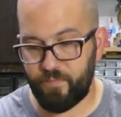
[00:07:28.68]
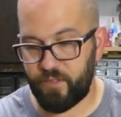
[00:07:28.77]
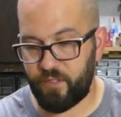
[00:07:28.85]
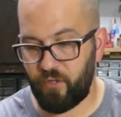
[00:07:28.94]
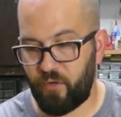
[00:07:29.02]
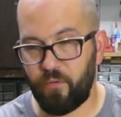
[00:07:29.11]

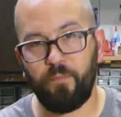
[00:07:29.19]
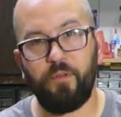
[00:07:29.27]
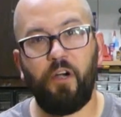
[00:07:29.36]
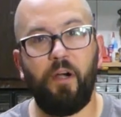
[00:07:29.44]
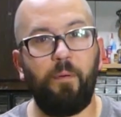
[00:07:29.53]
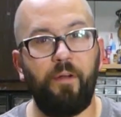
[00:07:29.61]
So
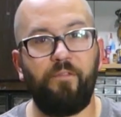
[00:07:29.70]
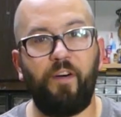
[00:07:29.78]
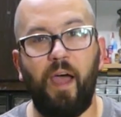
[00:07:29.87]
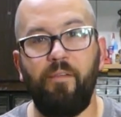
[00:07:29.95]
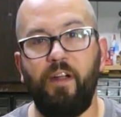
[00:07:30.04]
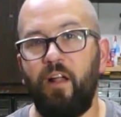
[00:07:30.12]
you're at about
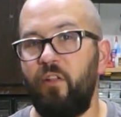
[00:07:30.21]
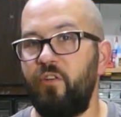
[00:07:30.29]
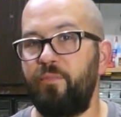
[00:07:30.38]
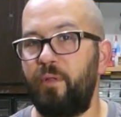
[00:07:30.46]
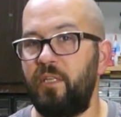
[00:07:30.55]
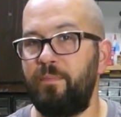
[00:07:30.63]

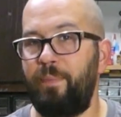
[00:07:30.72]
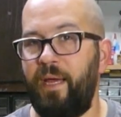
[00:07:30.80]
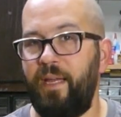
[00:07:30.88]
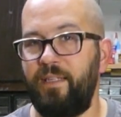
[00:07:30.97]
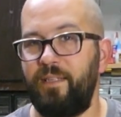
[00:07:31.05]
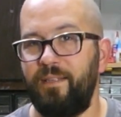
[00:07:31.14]
$5 plus
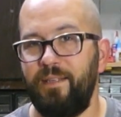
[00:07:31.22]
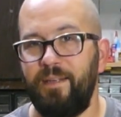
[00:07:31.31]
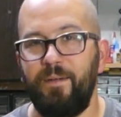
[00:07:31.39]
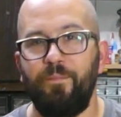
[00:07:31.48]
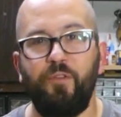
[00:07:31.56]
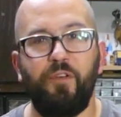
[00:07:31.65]
paint.
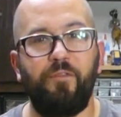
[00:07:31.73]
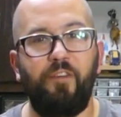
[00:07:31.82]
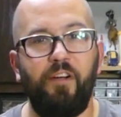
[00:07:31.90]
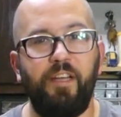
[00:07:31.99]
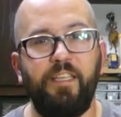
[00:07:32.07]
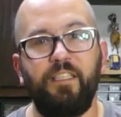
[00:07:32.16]
You could
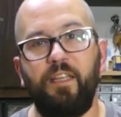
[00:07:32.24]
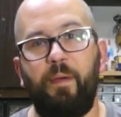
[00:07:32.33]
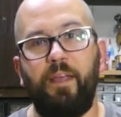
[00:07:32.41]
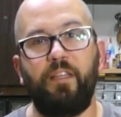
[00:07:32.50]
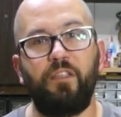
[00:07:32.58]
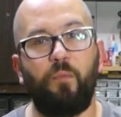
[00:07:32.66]
very easily
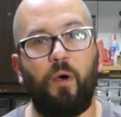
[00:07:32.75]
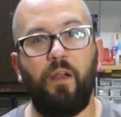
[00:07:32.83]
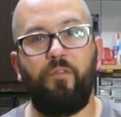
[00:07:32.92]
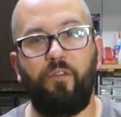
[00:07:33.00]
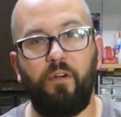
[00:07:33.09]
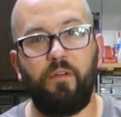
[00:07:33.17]
make this
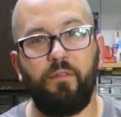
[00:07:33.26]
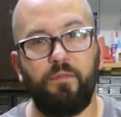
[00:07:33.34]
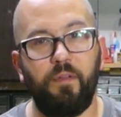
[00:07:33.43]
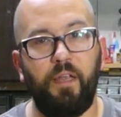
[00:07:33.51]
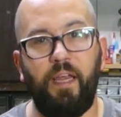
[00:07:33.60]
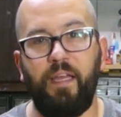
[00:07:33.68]
wand for
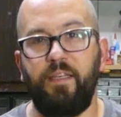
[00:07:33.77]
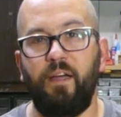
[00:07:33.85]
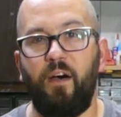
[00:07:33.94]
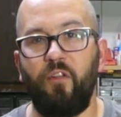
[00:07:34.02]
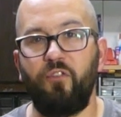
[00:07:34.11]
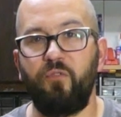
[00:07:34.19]

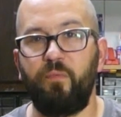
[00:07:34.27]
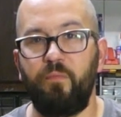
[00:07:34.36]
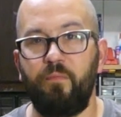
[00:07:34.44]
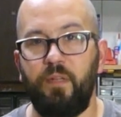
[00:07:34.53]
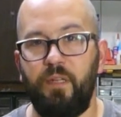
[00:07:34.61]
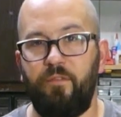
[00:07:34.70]
$8
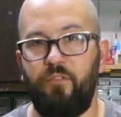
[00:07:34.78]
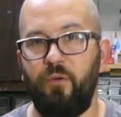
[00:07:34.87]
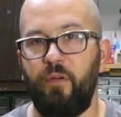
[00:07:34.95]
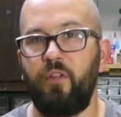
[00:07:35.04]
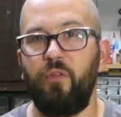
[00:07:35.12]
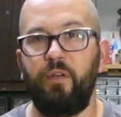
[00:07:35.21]
if
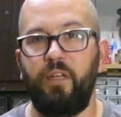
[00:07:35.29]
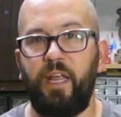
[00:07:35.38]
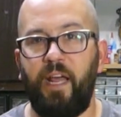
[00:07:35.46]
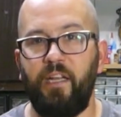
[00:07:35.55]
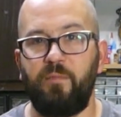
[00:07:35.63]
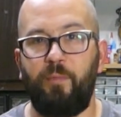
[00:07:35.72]
you included a
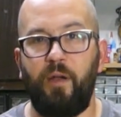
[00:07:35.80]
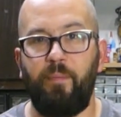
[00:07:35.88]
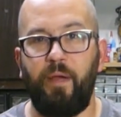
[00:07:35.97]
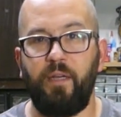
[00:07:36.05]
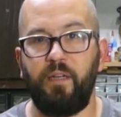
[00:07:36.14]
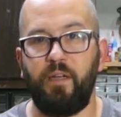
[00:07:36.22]
can of spray
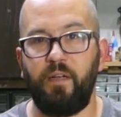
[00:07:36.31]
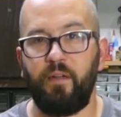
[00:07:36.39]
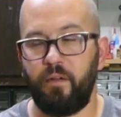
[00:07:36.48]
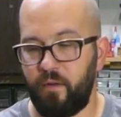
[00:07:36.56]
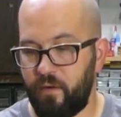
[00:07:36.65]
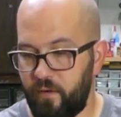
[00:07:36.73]
paint in it.
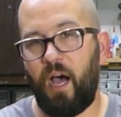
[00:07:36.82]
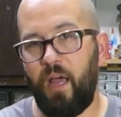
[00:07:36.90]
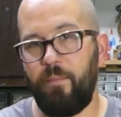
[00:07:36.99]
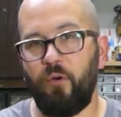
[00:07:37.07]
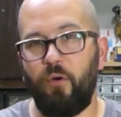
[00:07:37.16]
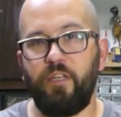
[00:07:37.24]

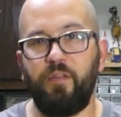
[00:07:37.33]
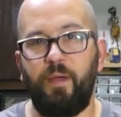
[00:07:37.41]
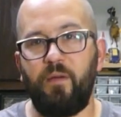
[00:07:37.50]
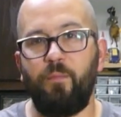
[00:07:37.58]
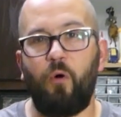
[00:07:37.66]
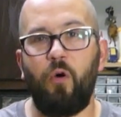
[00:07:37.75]
I'm going to
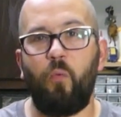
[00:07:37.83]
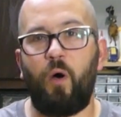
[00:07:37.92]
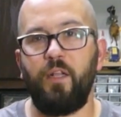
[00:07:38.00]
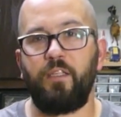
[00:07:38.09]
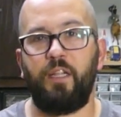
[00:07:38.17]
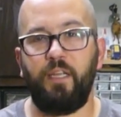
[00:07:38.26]
make more
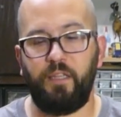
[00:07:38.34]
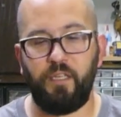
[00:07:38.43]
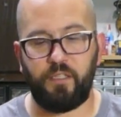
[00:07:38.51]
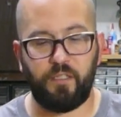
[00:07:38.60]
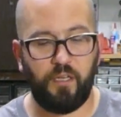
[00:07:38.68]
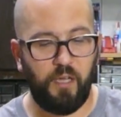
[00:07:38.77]
wands like
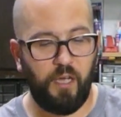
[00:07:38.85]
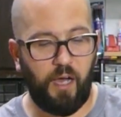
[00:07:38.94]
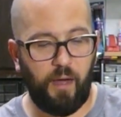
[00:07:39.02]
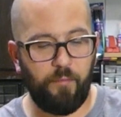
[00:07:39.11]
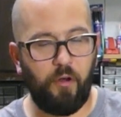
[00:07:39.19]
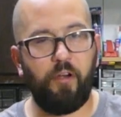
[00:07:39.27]
this.
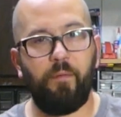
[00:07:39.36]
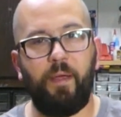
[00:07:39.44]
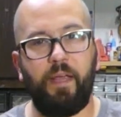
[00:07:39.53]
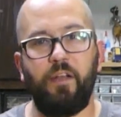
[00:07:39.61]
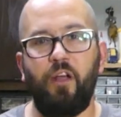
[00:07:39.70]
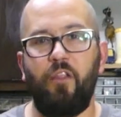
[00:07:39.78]
I'm going to
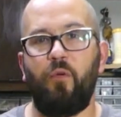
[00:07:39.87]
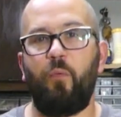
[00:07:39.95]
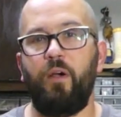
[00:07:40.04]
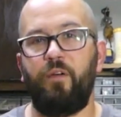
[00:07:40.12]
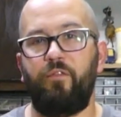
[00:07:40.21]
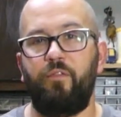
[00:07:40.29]
make another
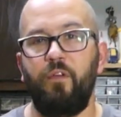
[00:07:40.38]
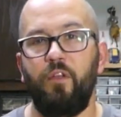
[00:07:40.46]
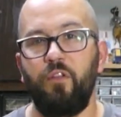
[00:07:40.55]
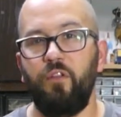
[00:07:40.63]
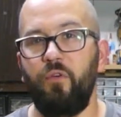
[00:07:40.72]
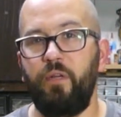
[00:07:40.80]
one of
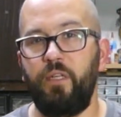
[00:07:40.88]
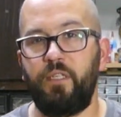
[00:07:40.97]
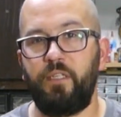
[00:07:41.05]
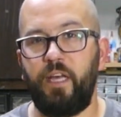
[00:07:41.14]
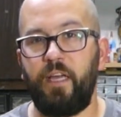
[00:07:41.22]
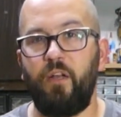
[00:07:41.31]

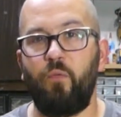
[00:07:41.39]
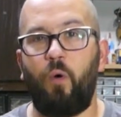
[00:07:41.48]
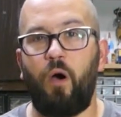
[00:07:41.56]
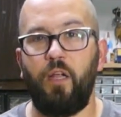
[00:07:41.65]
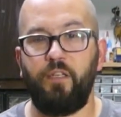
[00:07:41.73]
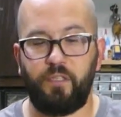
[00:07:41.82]
Luna's second
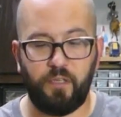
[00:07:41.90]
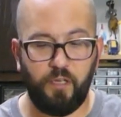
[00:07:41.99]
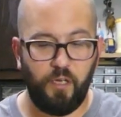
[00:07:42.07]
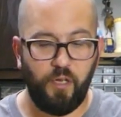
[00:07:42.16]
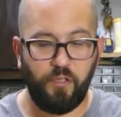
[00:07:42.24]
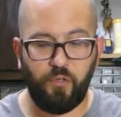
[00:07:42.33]
wands
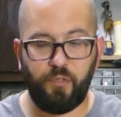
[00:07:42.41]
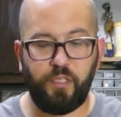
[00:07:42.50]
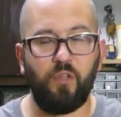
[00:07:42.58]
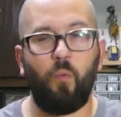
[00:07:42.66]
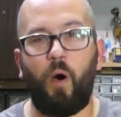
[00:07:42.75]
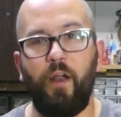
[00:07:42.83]

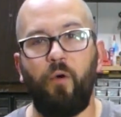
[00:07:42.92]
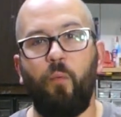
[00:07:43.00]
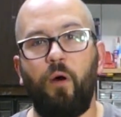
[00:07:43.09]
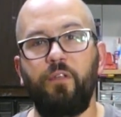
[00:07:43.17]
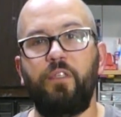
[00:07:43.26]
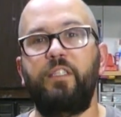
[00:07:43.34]
using the water
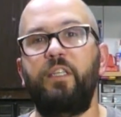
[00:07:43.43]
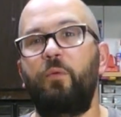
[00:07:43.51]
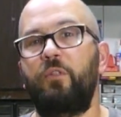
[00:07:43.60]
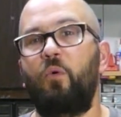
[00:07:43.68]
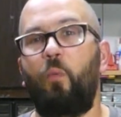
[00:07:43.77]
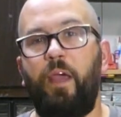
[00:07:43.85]
weld to see
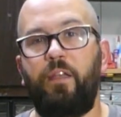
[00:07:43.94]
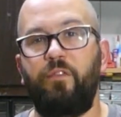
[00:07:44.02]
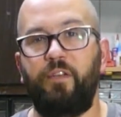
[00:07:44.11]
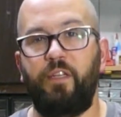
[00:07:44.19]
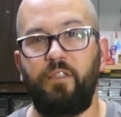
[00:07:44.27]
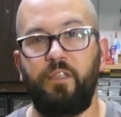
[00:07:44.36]
what the weight
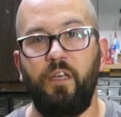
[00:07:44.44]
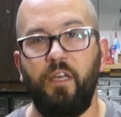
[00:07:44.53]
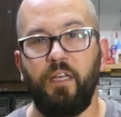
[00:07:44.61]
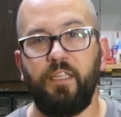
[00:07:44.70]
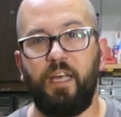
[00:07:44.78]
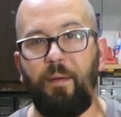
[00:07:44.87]
of it is.
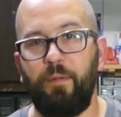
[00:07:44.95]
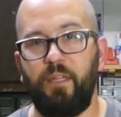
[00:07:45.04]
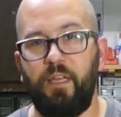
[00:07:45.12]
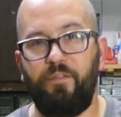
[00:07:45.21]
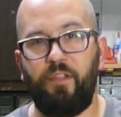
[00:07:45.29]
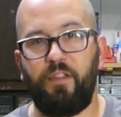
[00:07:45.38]
Because I
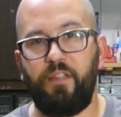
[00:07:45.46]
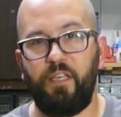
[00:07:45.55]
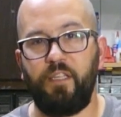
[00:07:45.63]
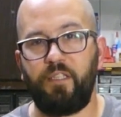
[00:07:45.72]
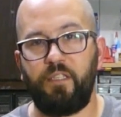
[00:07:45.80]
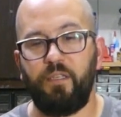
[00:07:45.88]
believe that
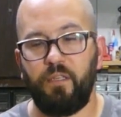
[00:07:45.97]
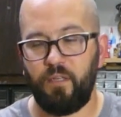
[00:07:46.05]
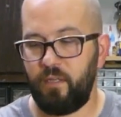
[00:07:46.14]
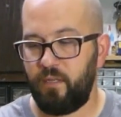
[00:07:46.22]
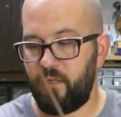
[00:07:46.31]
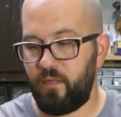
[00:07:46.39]

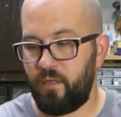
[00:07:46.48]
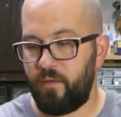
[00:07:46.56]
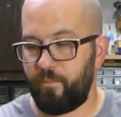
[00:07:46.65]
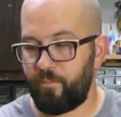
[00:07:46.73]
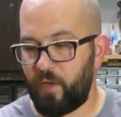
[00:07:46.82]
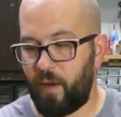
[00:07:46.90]

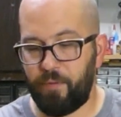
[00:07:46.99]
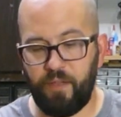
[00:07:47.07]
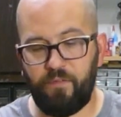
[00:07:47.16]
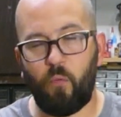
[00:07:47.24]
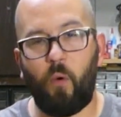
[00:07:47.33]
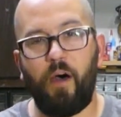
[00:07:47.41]

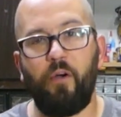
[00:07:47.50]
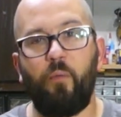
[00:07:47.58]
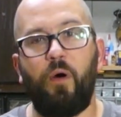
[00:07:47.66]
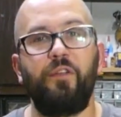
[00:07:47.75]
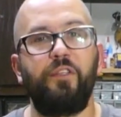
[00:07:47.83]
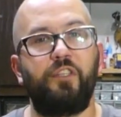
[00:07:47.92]
the water
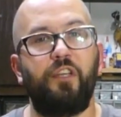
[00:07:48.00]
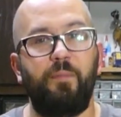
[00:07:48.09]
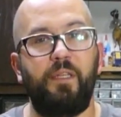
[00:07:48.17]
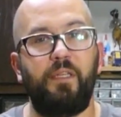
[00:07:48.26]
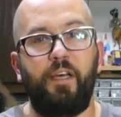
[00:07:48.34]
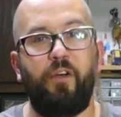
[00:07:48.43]
weld is going to
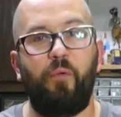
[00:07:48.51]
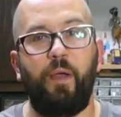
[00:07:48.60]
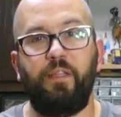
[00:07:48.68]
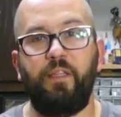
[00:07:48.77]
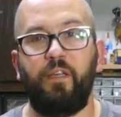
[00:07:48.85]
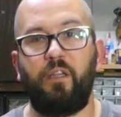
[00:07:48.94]
be lighter
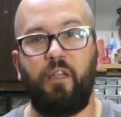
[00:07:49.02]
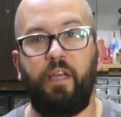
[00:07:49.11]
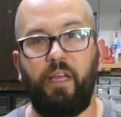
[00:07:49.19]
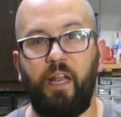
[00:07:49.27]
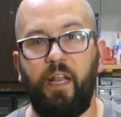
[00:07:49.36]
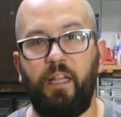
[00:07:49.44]
weight than the
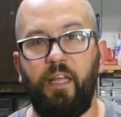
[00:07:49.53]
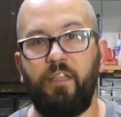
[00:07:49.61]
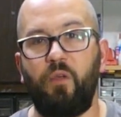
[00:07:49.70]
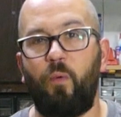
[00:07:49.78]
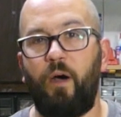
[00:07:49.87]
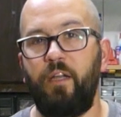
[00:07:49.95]
clay. And I'd like
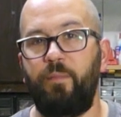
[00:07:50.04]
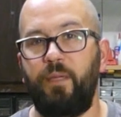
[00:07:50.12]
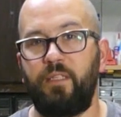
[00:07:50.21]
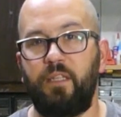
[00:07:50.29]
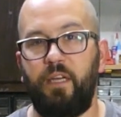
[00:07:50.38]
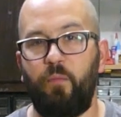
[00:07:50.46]
the wand to be
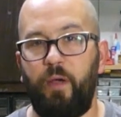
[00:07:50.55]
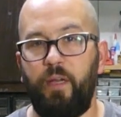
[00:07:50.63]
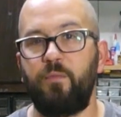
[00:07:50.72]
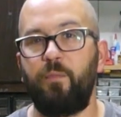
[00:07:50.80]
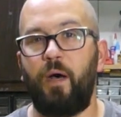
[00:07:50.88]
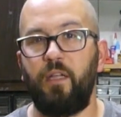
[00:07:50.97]
as lightweight
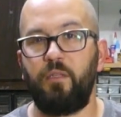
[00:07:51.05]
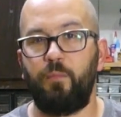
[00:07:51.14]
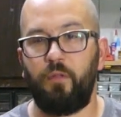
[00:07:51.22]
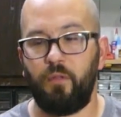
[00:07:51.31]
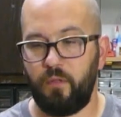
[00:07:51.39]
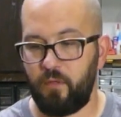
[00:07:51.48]
as
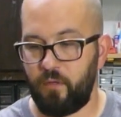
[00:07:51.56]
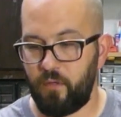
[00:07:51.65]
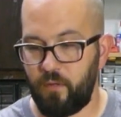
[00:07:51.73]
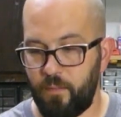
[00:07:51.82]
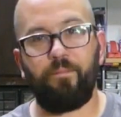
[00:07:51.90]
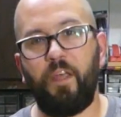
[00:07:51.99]
possible.
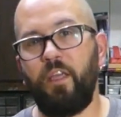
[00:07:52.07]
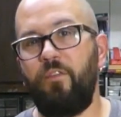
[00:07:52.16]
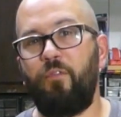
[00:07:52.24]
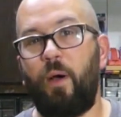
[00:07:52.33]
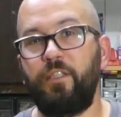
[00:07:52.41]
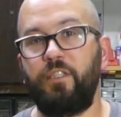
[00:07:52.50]
Thank you
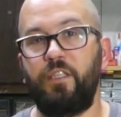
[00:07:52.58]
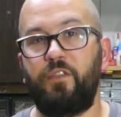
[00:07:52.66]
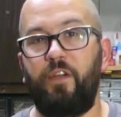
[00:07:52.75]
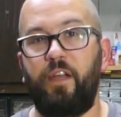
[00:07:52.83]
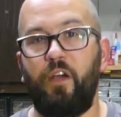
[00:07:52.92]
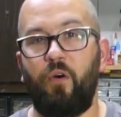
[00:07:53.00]
for watching this
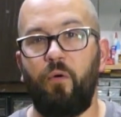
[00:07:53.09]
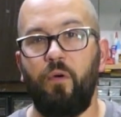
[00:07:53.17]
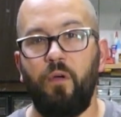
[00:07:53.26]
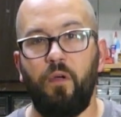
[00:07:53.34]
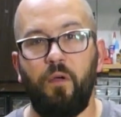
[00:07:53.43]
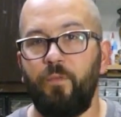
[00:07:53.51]
video.
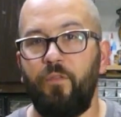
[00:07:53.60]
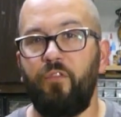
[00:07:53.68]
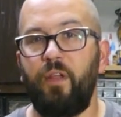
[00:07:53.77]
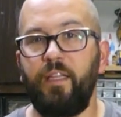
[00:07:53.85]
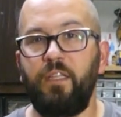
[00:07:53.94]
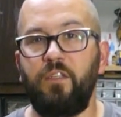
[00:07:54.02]
If you
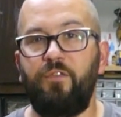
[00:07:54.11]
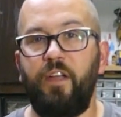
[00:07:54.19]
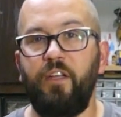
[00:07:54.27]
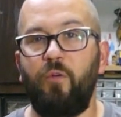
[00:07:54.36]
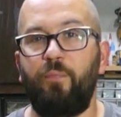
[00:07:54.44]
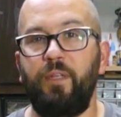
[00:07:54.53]
like this
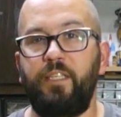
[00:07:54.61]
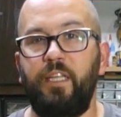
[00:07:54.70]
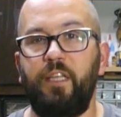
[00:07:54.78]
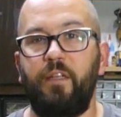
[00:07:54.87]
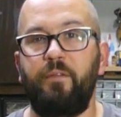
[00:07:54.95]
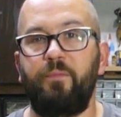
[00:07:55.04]
video, please
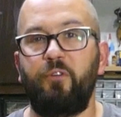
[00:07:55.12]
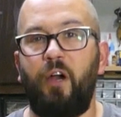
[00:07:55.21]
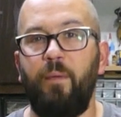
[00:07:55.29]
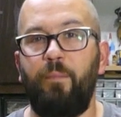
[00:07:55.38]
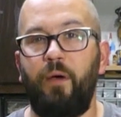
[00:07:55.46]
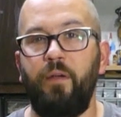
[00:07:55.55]
hit that
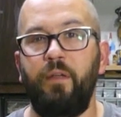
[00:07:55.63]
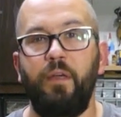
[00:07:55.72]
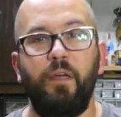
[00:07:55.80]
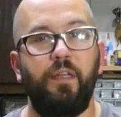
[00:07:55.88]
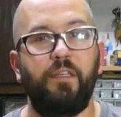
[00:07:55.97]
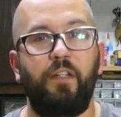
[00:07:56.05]
subscribe button.
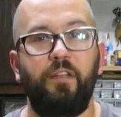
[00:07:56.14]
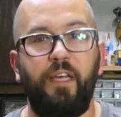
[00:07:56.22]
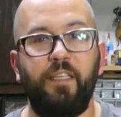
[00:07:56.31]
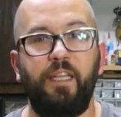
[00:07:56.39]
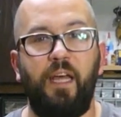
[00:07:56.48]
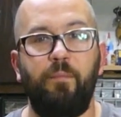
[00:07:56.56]
Until
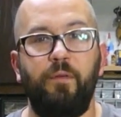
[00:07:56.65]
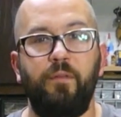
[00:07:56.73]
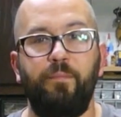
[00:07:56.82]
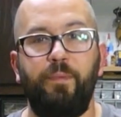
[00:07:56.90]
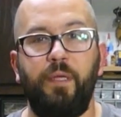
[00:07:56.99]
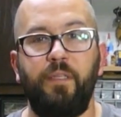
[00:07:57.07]
next time,
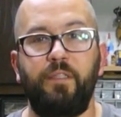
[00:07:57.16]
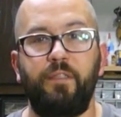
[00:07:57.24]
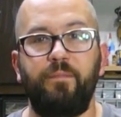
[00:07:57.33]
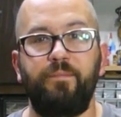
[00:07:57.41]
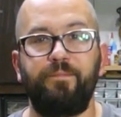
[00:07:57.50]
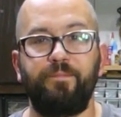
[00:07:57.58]
peace.